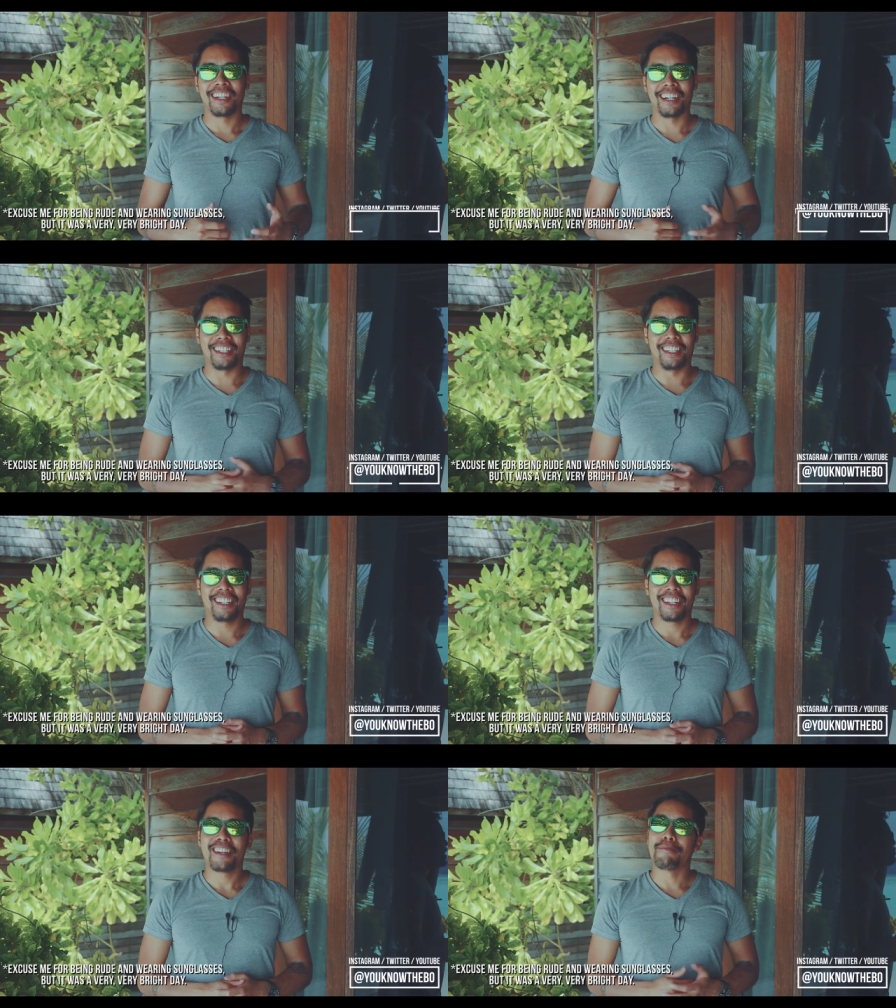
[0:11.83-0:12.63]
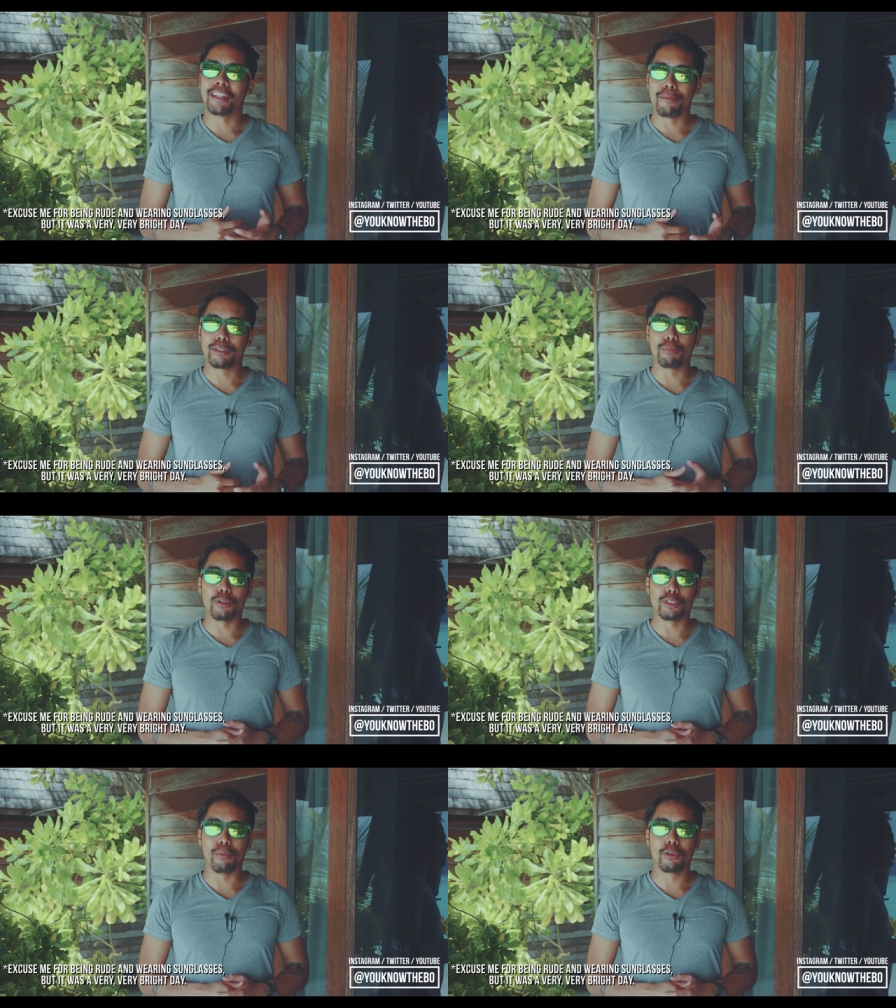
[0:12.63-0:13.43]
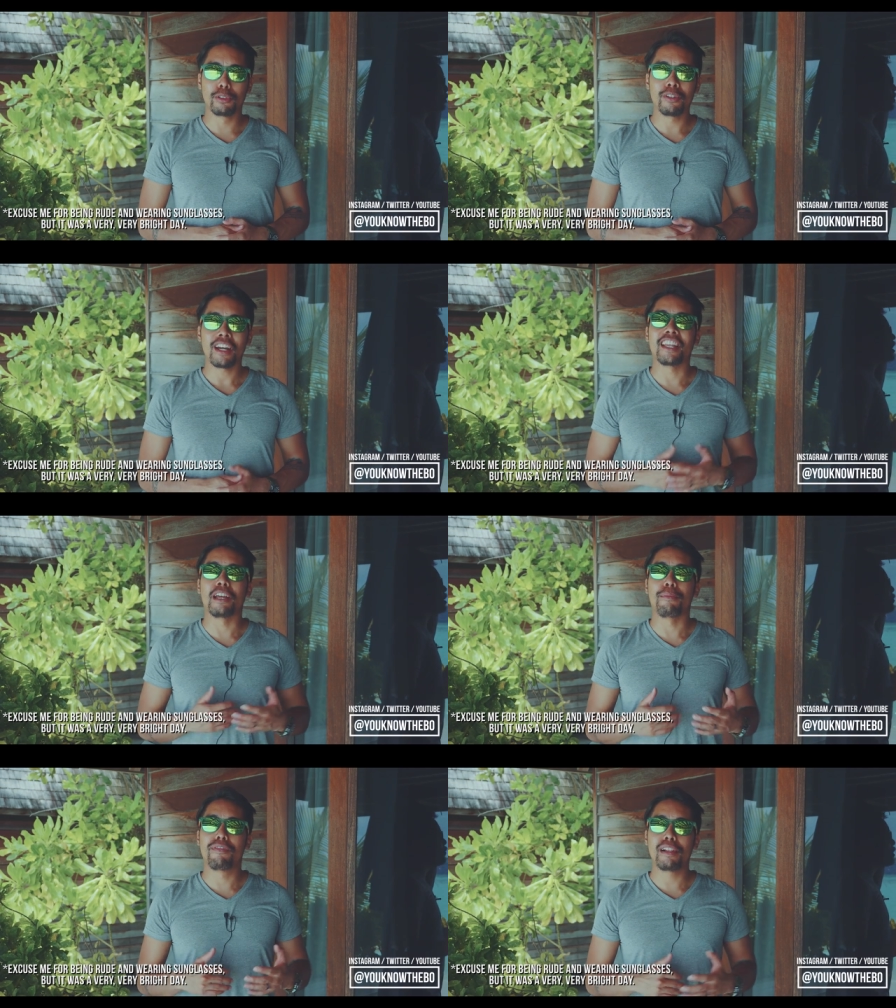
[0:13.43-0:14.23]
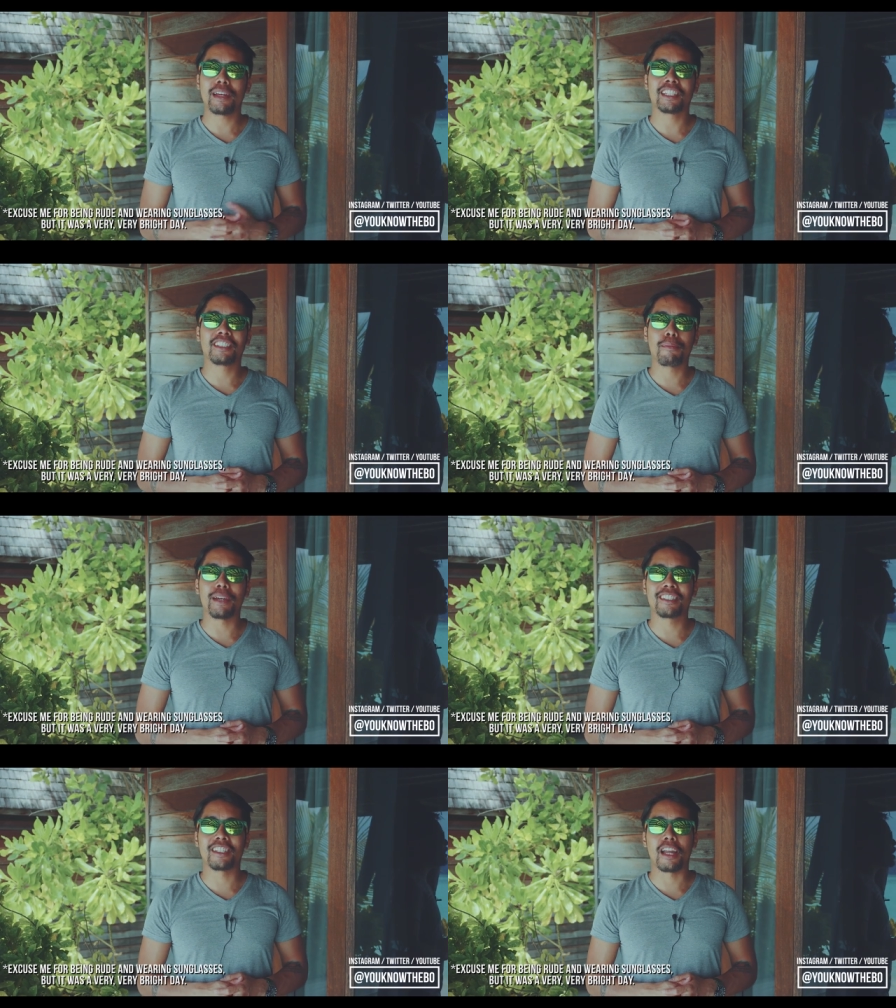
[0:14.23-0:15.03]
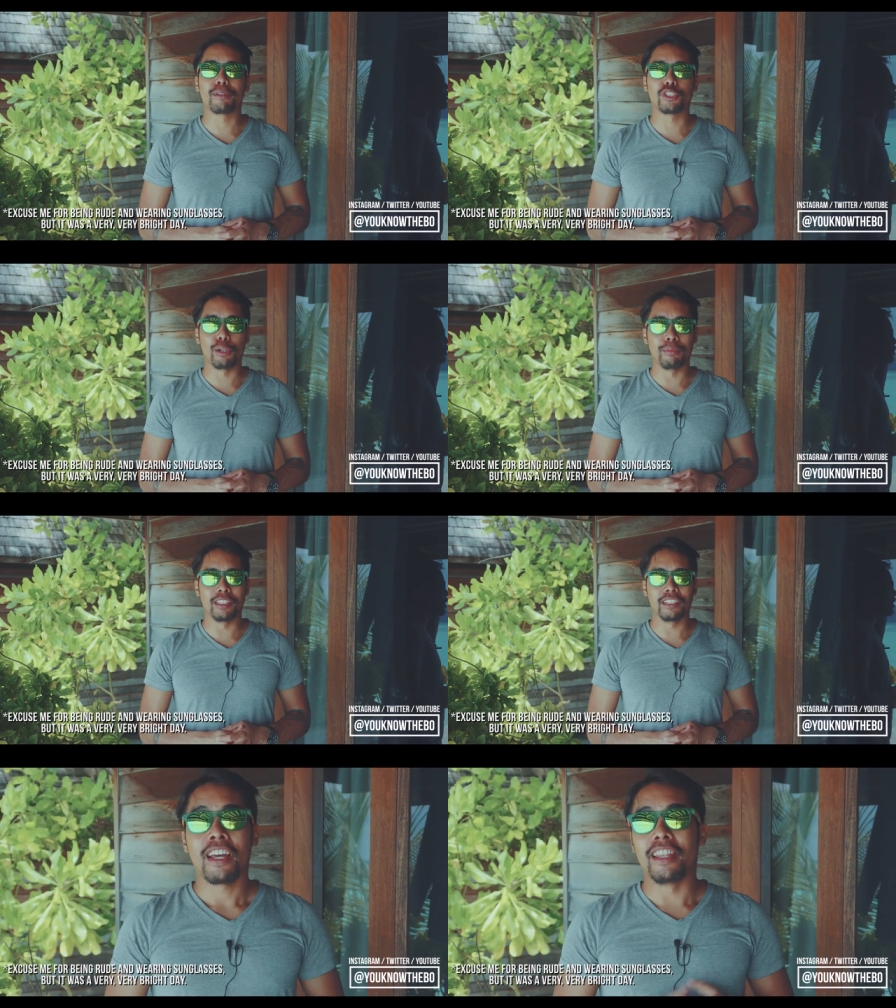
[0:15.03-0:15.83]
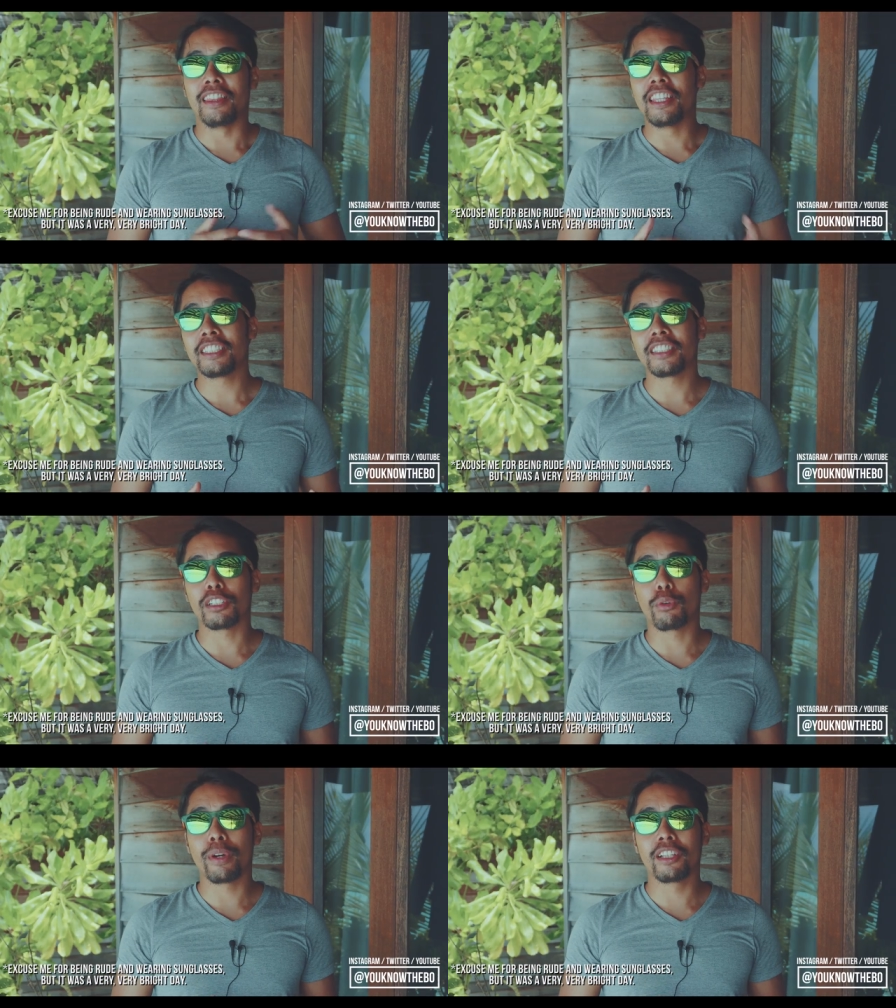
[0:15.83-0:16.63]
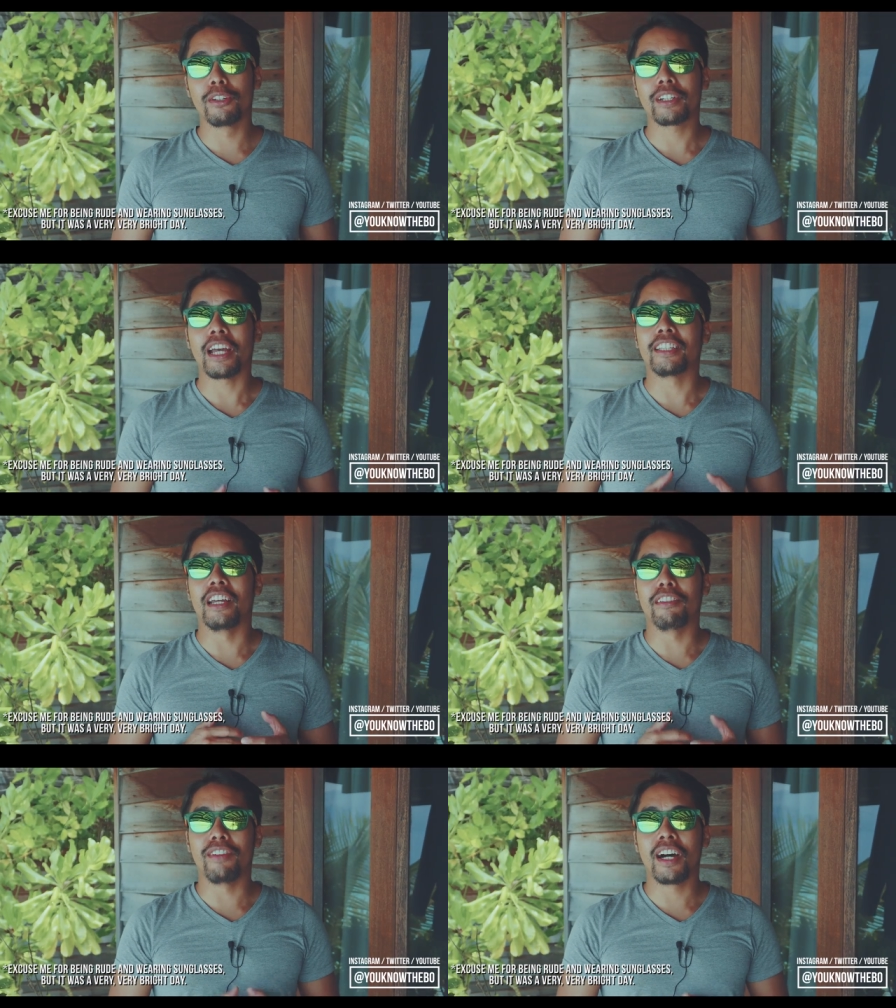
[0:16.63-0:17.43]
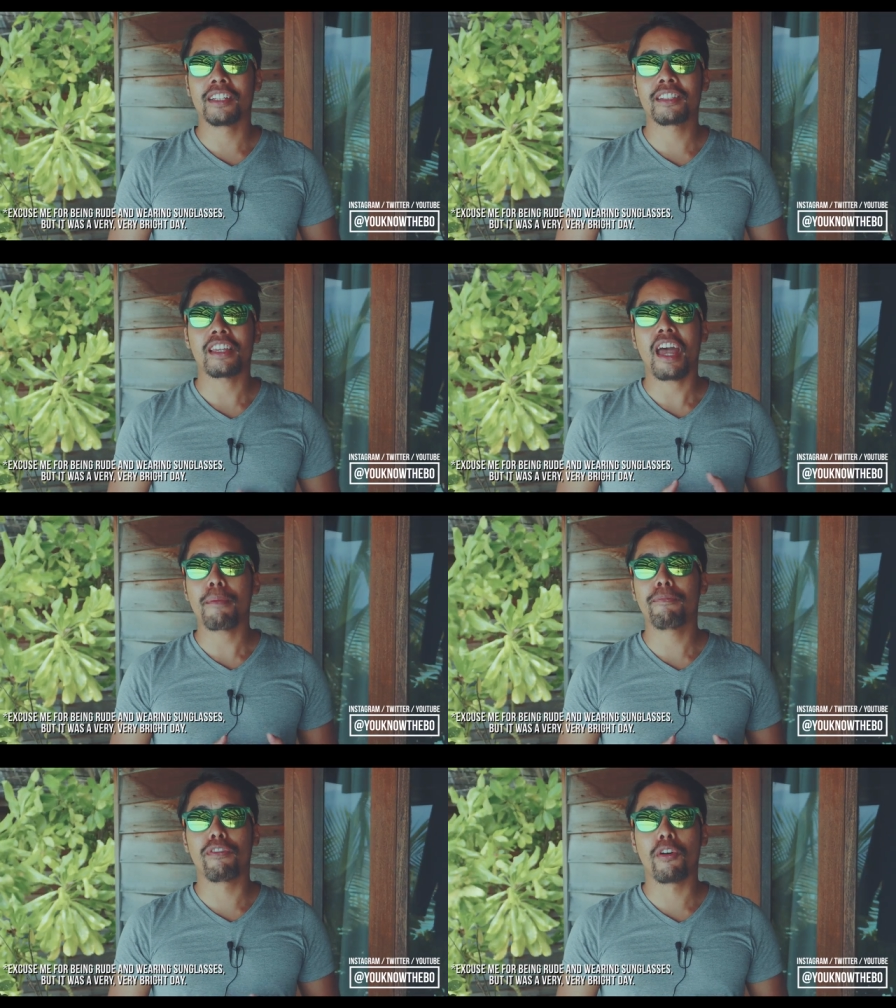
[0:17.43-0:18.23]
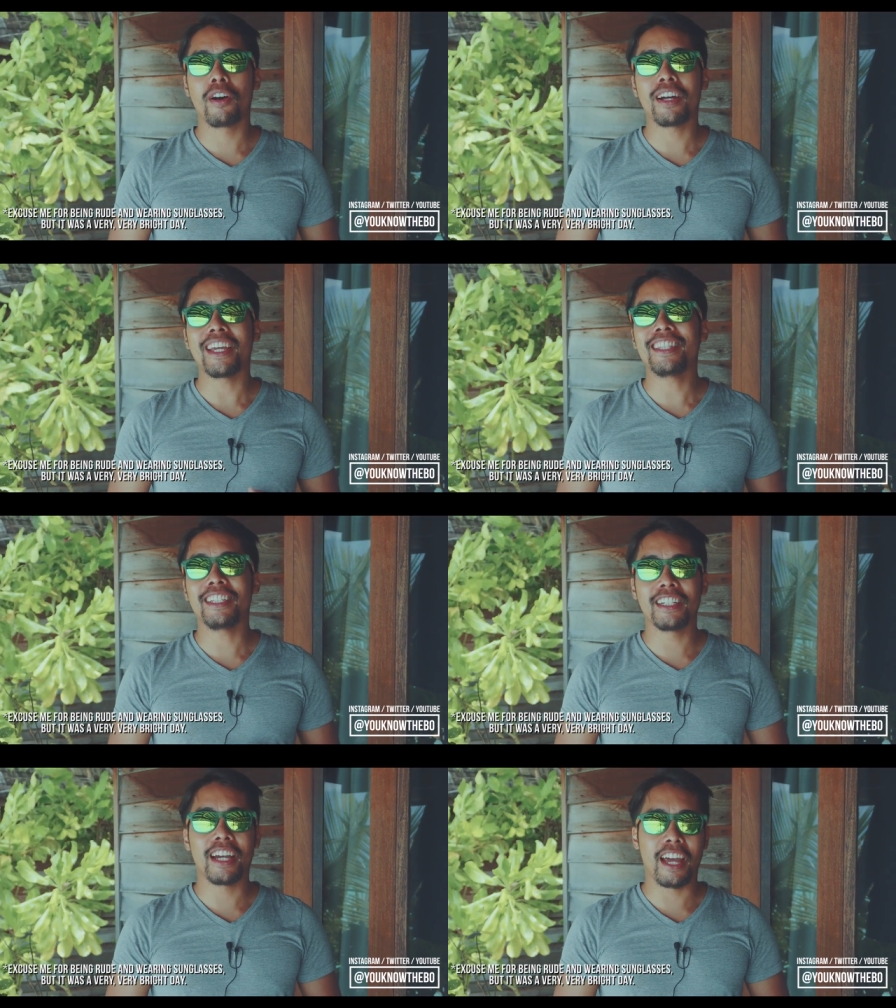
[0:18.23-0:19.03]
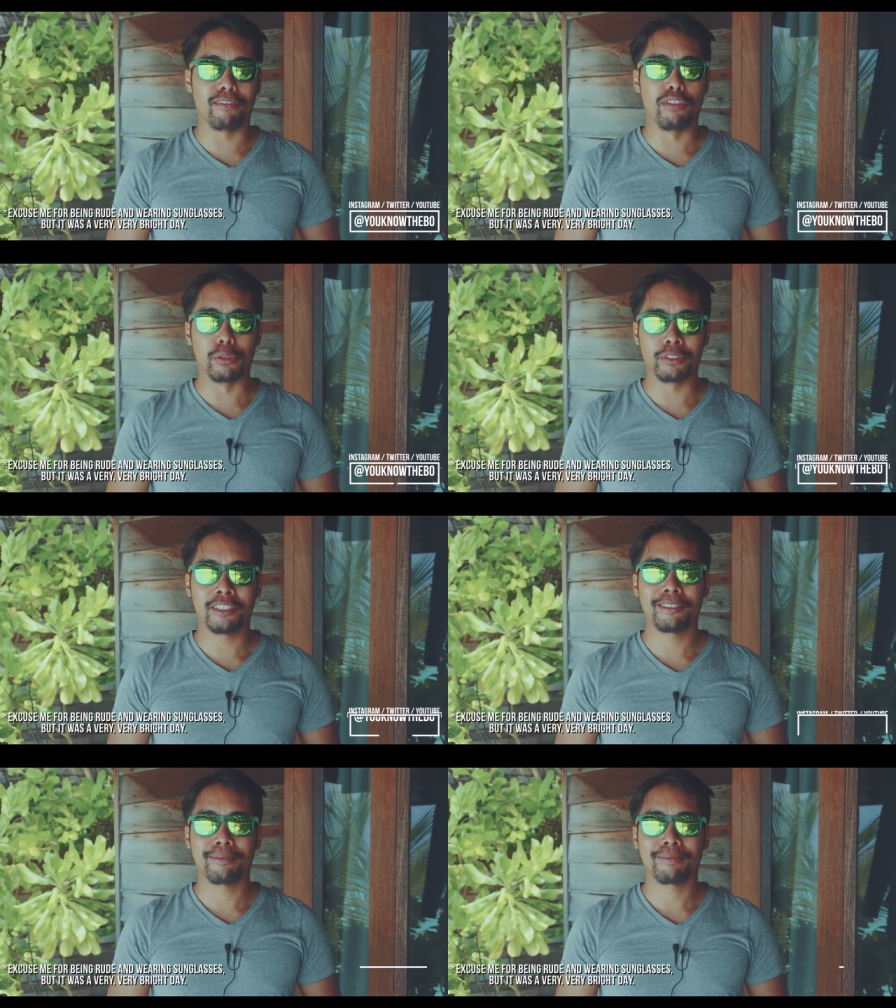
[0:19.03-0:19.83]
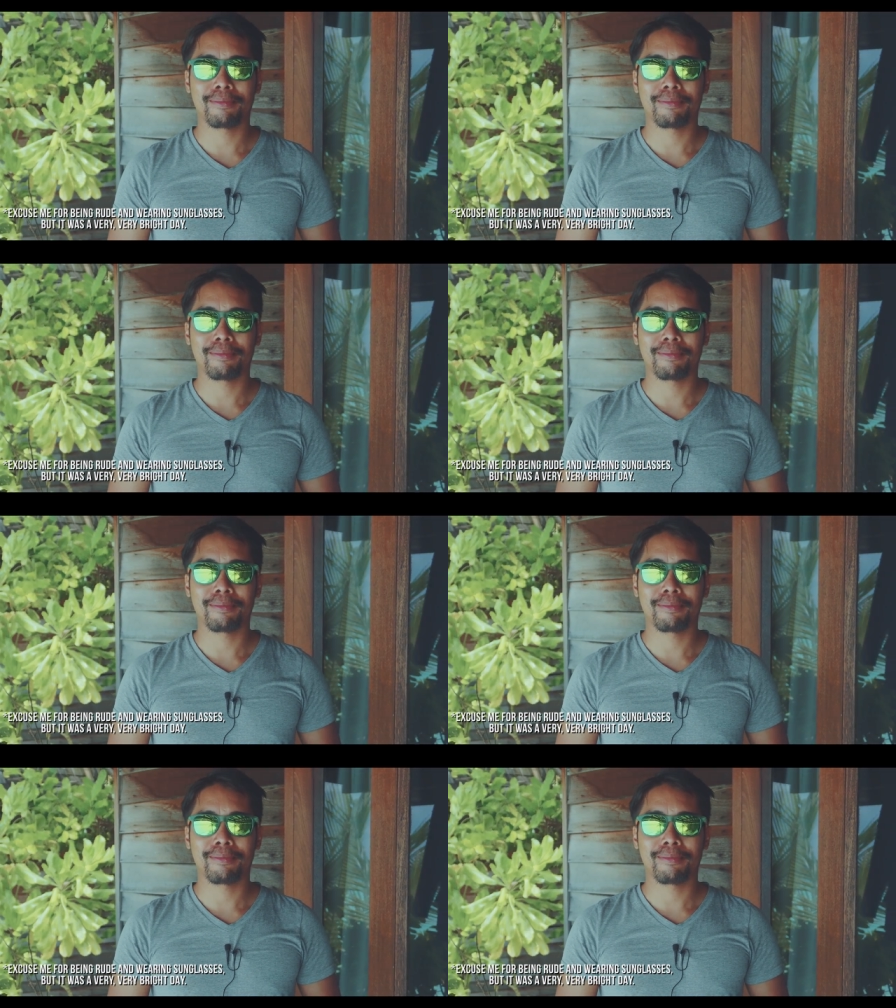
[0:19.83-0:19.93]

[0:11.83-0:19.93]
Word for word: Hi, my name is Bo Ismono and I'm a film editor based in Hamburg, Germany. And this is a quick look at the advanced M4 in-ear headphones.